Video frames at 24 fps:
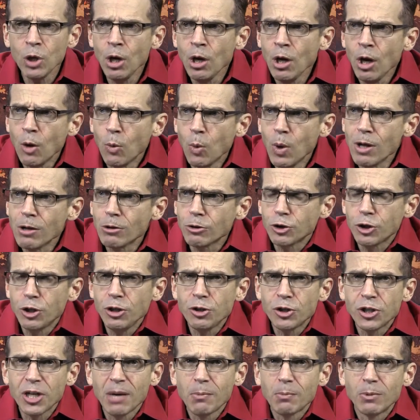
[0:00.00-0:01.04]
Well, she
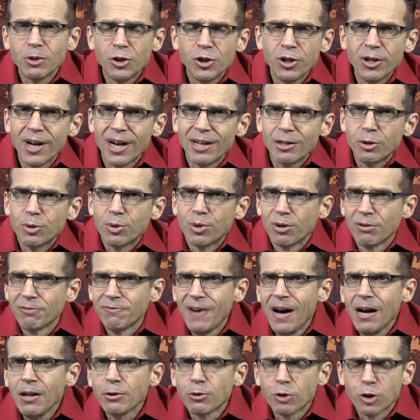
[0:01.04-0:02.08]
said when she got to her
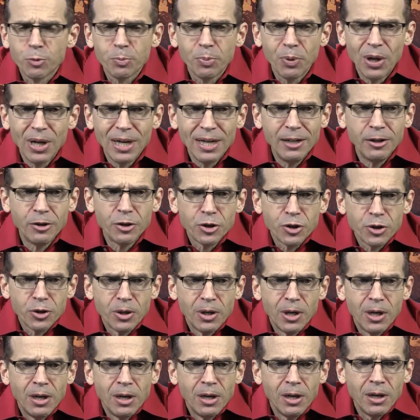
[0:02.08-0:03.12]
father's place,
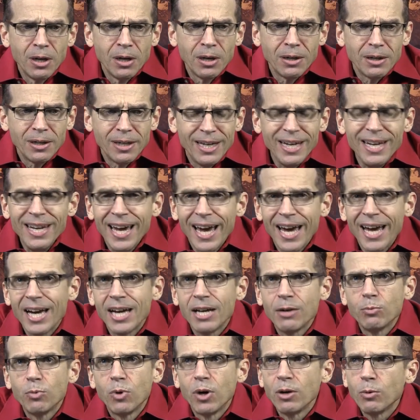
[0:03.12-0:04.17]
he
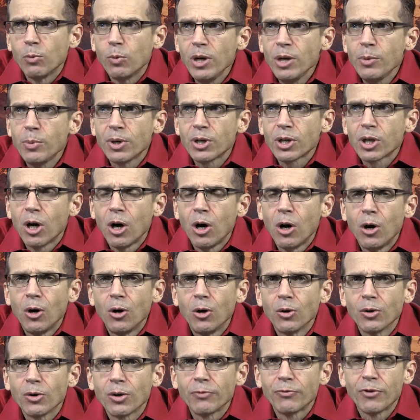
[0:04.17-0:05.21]
had what we would
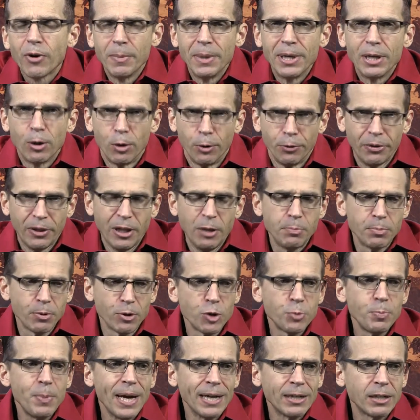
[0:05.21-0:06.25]
call, from an earthly
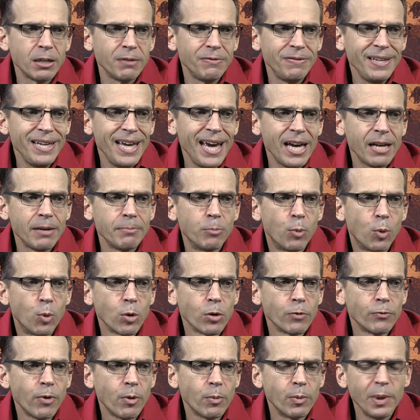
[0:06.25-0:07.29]
perspective, he had more
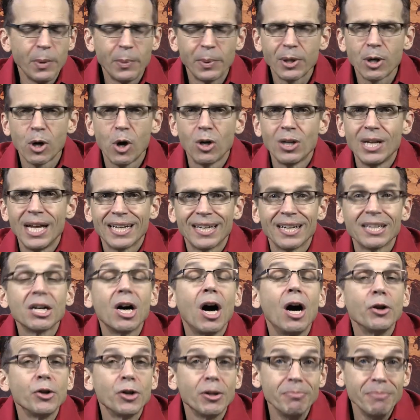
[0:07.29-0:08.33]
of what we would call like a
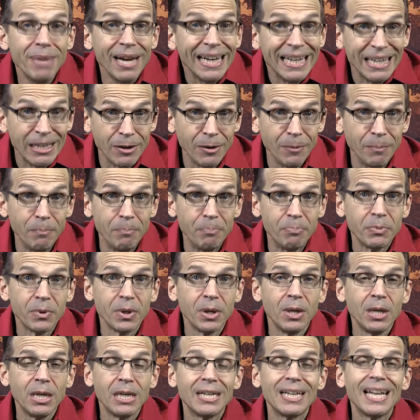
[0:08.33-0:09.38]
condominium,
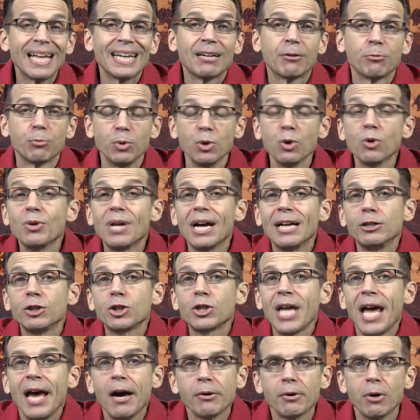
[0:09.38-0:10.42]
like a real nice
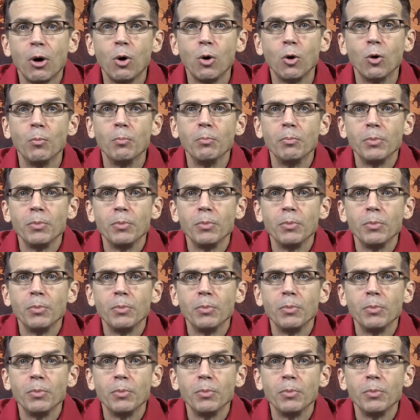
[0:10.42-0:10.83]
townhome.